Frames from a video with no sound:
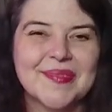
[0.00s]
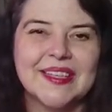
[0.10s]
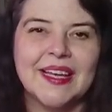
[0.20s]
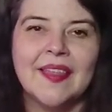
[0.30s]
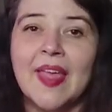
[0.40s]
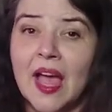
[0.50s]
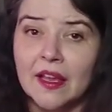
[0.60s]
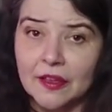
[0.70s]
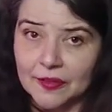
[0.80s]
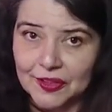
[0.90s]
And that
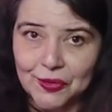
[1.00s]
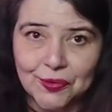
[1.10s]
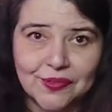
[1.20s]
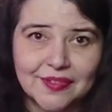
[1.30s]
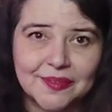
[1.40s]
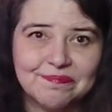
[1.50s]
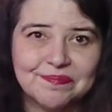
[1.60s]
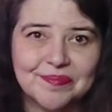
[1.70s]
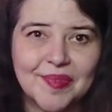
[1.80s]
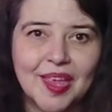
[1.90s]
concludes
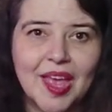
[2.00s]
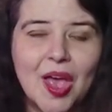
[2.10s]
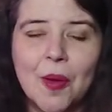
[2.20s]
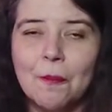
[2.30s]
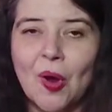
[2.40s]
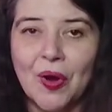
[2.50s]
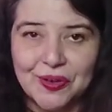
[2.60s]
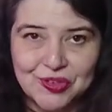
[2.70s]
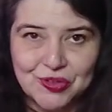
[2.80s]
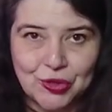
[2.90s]
part
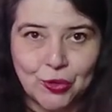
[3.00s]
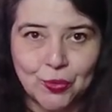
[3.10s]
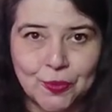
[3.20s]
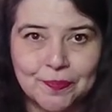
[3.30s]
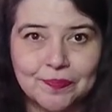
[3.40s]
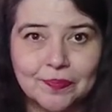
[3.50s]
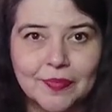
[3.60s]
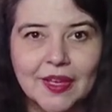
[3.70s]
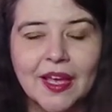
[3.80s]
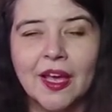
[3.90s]
2
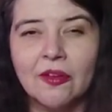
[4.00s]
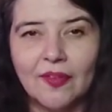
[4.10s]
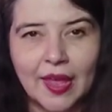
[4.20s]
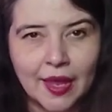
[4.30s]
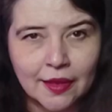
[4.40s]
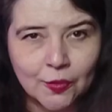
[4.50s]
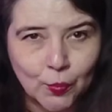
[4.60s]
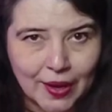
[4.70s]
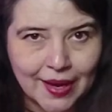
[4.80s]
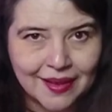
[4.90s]
of Ayn
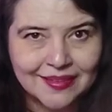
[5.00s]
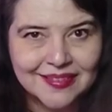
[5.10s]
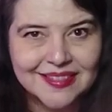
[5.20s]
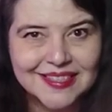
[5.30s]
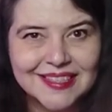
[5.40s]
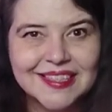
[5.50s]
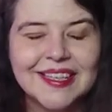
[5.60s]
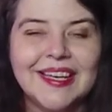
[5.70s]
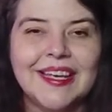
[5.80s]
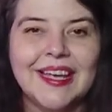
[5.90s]
Rand's
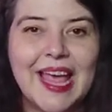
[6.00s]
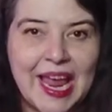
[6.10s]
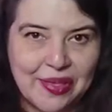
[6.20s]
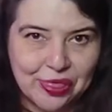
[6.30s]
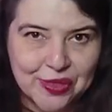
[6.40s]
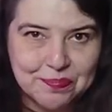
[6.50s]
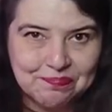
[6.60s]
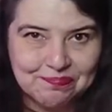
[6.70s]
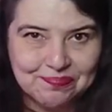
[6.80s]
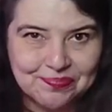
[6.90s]
Anthem.
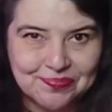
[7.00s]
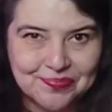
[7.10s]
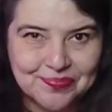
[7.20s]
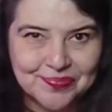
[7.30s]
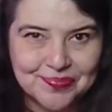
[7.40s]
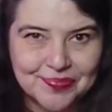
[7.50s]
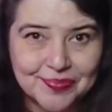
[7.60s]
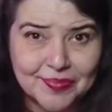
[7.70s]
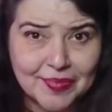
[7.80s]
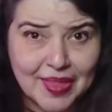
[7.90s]

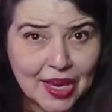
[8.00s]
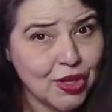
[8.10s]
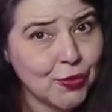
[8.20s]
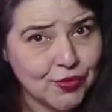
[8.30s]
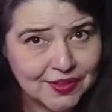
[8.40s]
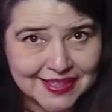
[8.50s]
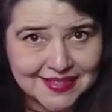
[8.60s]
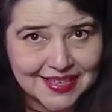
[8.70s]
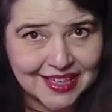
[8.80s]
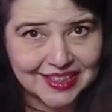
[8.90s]
Thank you for
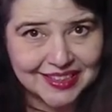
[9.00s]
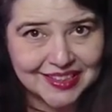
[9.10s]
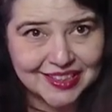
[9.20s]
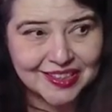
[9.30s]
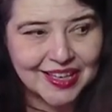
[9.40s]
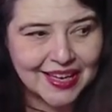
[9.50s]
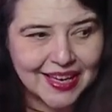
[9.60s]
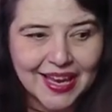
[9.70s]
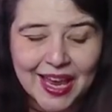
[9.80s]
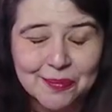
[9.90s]
listening.
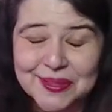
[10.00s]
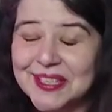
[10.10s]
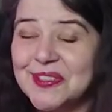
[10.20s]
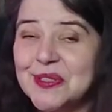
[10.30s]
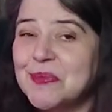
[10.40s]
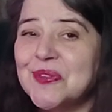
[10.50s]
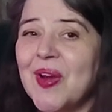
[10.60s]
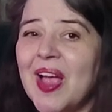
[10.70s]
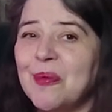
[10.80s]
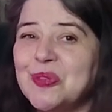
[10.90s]
And please
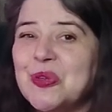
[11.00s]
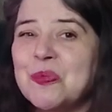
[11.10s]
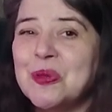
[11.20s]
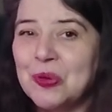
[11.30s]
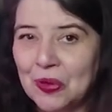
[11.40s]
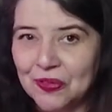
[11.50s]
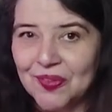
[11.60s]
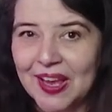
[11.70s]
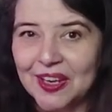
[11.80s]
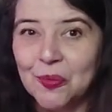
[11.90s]
subscribe so you'll be
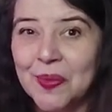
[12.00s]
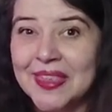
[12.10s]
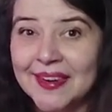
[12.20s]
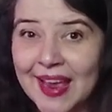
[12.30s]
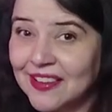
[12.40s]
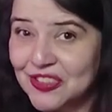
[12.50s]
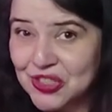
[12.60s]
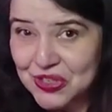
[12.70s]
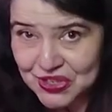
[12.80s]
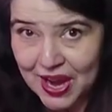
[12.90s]
notified when the next
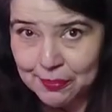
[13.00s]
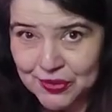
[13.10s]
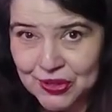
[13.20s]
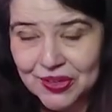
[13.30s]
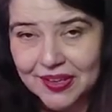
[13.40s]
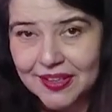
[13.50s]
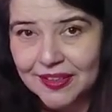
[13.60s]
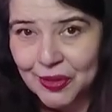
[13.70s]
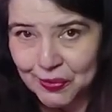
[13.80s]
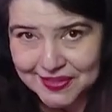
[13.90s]
chapter
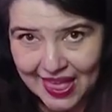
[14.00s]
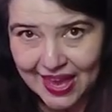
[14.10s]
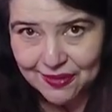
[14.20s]
goes live.